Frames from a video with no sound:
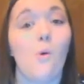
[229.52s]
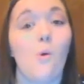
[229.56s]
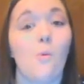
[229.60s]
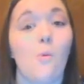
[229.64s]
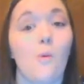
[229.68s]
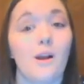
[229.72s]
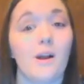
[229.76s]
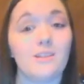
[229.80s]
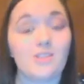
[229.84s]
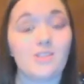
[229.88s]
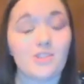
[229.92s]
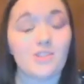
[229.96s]

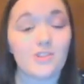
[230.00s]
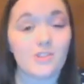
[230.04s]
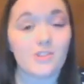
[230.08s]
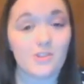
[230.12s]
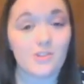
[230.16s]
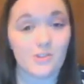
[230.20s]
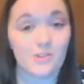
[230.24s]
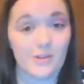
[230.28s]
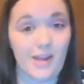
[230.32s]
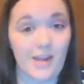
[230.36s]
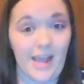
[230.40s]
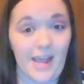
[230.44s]
Once your
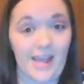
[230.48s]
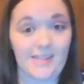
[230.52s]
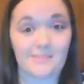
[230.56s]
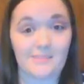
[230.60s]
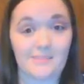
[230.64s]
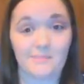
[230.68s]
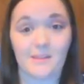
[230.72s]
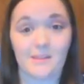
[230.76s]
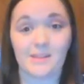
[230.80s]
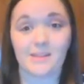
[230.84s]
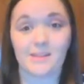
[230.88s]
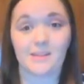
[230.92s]
student has
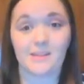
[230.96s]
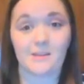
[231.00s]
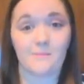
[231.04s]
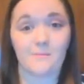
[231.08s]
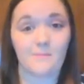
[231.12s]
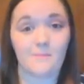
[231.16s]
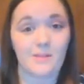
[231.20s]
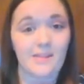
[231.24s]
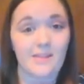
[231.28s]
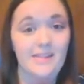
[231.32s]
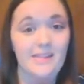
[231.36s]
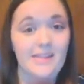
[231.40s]
been
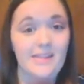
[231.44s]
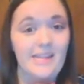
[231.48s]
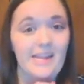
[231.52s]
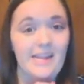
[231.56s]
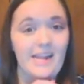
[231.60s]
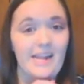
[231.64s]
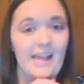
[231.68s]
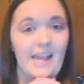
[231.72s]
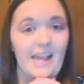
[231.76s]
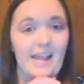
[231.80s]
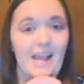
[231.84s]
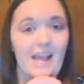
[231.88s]

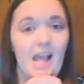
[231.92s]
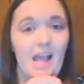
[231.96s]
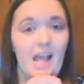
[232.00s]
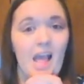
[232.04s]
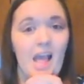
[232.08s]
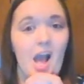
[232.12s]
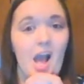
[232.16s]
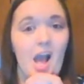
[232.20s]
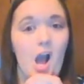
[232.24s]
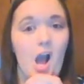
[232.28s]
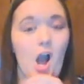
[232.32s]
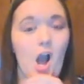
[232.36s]
completing
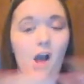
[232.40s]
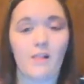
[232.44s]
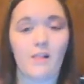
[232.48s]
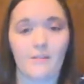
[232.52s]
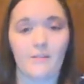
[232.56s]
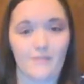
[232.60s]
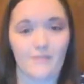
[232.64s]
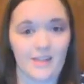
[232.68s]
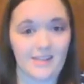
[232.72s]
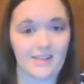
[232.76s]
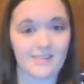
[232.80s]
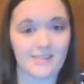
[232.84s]
all
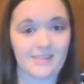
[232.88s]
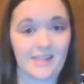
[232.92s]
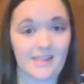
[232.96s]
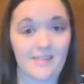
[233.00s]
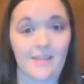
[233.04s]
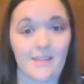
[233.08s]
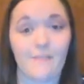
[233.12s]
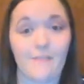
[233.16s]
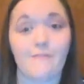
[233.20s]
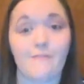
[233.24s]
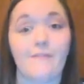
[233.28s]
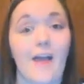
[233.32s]
of this
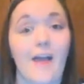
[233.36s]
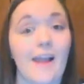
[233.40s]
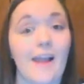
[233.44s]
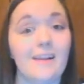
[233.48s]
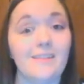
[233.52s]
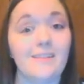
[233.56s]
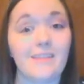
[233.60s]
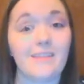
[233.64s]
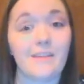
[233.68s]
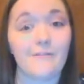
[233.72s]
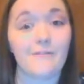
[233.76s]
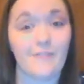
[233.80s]
and they
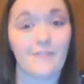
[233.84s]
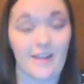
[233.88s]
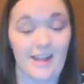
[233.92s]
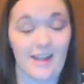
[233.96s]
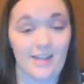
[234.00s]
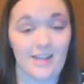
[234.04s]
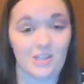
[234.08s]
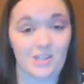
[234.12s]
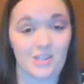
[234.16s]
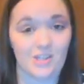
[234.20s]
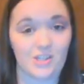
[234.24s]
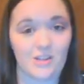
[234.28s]
finally
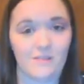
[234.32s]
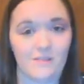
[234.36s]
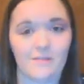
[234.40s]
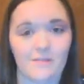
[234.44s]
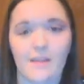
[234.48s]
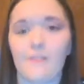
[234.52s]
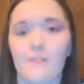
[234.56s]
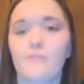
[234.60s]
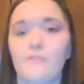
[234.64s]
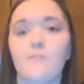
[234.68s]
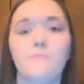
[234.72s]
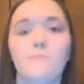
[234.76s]
finish,
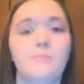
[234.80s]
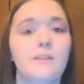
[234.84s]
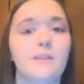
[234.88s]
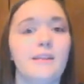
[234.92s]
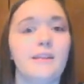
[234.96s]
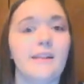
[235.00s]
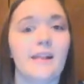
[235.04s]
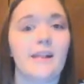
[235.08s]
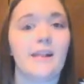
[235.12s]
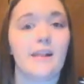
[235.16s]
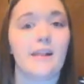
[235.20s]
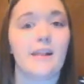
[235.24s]
they've
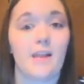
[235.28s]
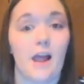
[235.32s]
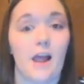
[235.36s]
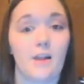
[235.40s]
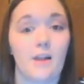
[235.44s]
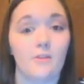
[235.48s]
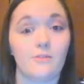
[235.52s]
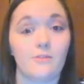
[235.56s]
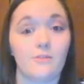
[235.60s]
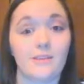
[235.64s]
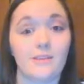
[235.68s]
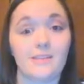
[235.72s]
completed not
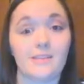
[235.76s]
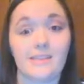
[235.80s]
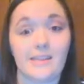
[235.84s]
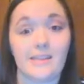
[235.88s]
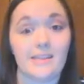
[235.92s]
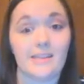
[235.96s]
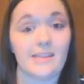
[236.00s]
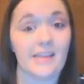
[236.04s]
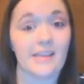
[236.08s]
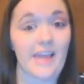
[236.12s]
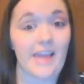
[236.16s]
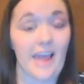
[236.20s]
only
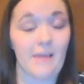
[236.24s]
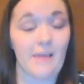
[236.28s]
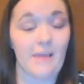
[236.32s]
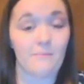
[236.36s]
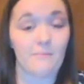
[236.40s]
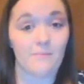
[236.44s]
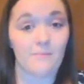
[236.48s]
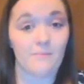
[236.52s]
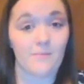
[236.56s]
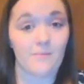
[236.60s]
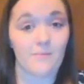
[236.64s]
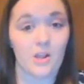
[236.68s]
singing the
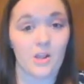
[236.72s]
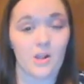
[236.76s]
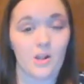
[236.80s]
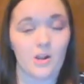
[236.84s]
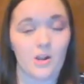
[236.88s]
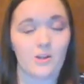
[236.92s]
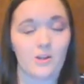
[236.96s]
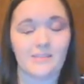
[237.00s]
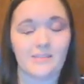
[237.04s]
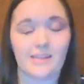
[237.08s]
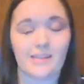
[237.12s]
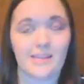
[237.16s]
game,
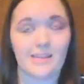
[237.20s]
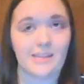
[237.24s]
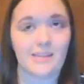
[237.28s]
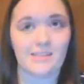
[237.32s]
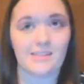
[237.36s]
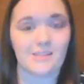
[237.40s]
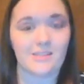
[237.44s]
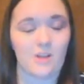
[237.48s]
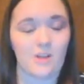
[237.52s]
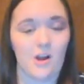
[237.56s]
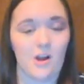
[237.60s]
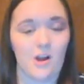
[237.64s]
or singing the
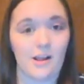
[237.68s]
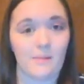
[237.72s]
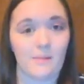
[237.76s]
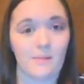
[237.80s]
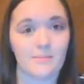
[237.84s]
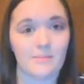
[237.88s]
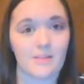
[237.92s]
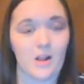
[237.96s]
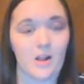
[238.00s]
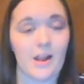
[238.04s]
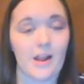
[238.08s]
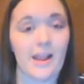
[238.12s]
song,
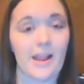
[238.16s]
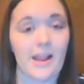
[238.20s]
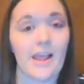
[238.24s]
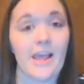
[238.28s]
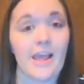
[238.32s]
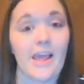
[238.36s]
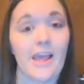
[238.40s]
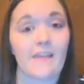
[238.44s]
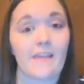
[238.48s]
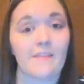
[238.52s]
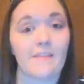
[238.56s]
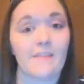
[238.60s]

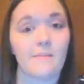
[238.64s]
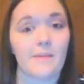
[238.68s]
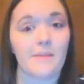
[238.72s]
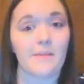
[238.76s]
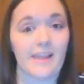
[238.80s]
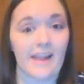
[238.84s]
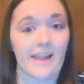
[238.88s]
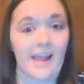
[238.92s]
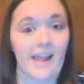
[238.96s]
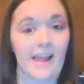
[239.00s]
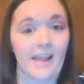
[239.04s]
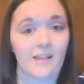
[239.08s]
in the
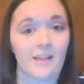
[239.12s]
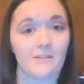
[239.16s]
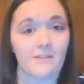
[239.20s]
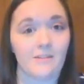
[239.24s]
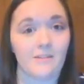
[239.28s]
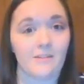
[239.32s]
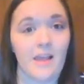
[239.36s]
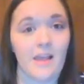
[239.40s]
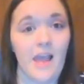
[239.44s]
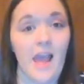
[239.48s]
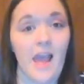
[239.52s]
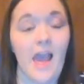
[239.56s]
beginning,
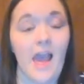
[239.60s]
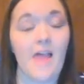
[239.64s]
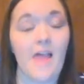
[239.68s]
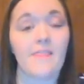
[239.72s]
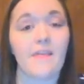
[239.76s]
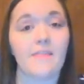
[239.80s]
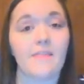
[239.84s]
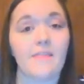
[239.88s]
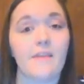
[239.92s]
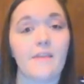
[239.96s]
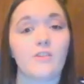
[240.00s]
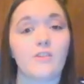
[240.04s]
and
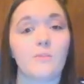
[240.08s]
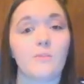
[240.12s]
then they've